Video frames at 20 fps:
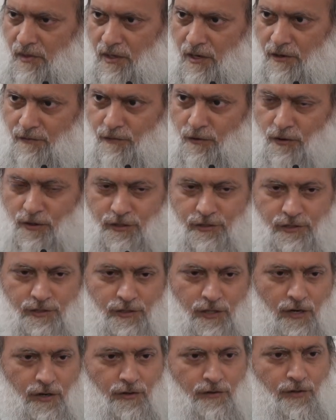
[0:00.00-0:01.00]
And of course,
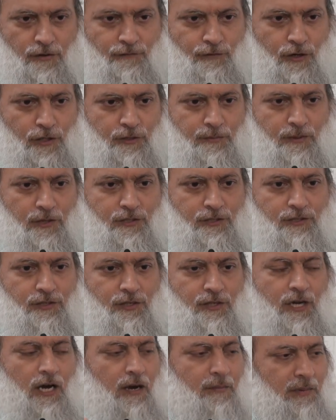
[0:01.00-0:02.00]
you know, the first person
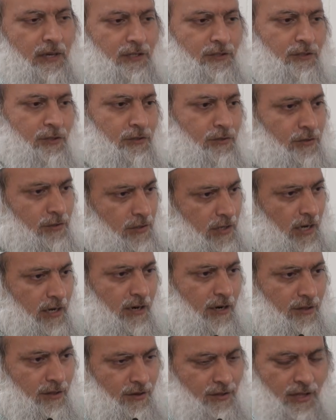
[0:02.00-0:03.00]
to come is
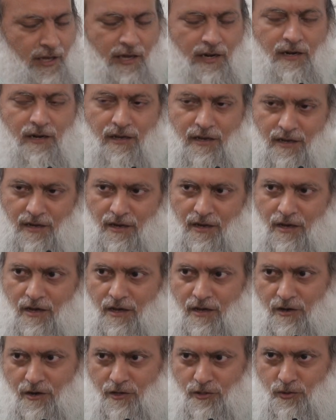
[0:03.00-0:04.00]
none other than
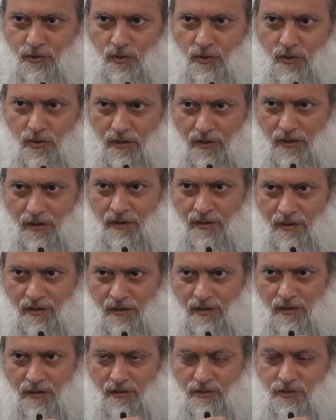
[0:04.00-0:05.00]
Rasulullah
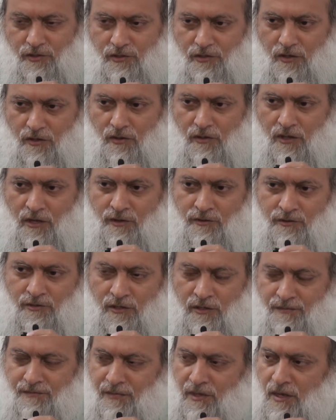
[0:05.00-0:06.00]
sallallahu alaihi
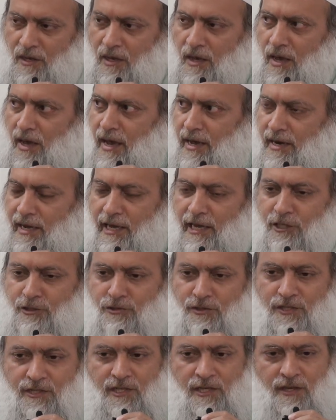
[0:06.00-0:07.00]
wasallam. An
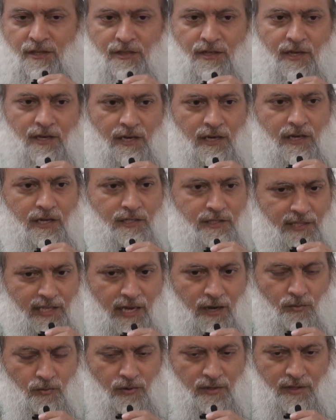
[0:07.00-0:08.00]
interesting thing is
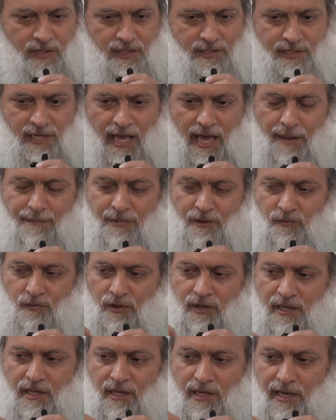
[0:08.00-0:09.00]
that when this happened,
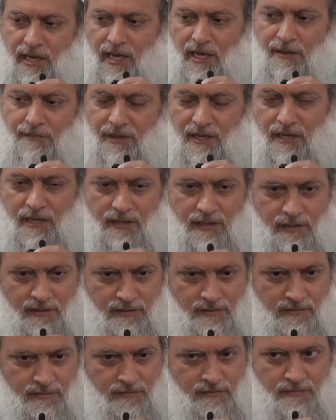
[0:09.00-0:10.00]
when he came in,
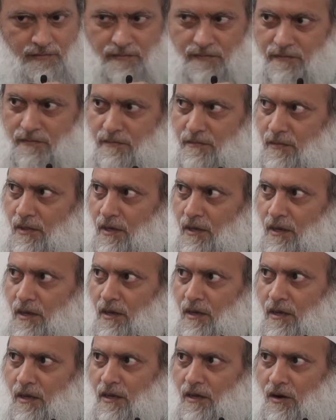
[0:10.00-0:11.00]

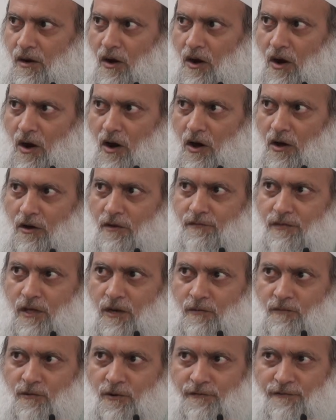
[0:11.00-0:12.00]
you know, all of
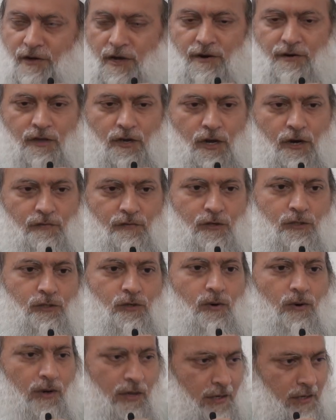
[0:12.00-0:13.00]
them were very
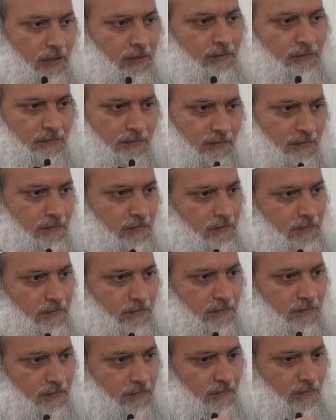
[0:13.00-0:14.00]
overjoyed.
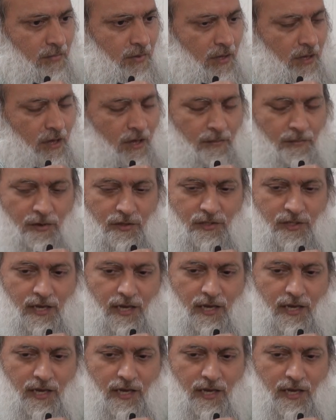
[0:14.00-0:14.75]
Because